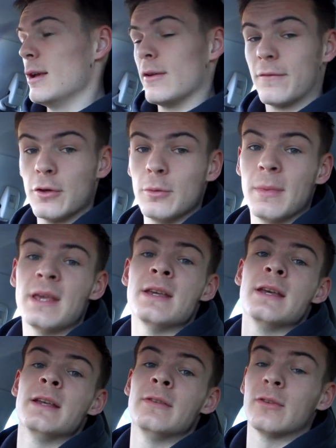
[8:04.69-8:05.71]
Few
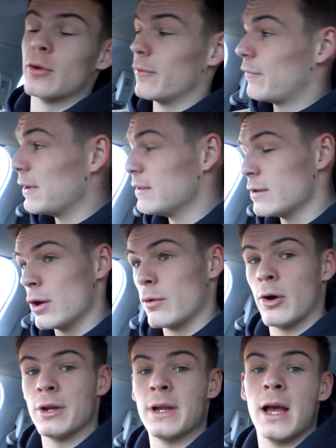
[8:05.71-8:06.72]
meetings, got physio
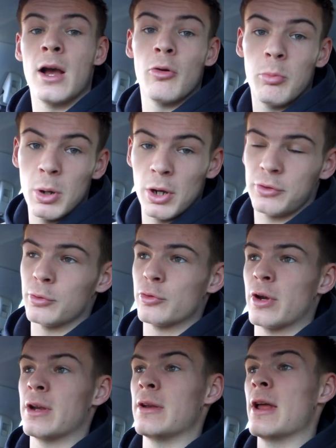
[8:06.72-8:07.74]
right now, personal
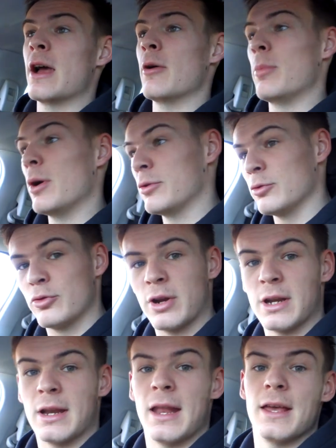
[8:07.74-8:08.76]
training
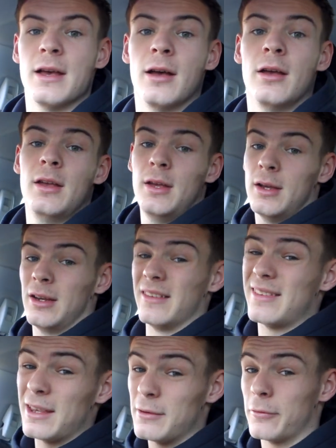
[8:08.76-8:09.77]
later.
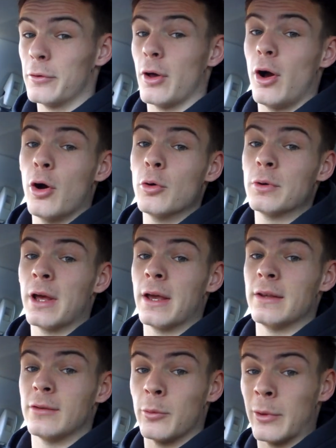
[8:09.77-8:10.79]
It'll take you through the whole
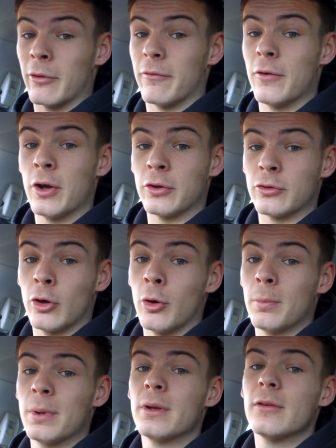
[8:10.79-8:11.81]
day. So we got first stop,
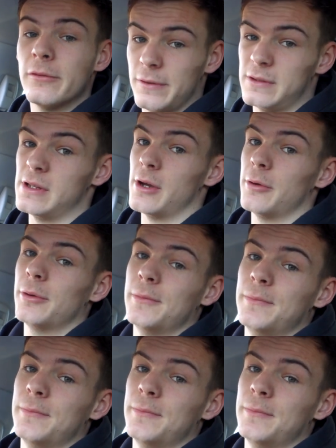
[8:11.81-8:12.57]
physio.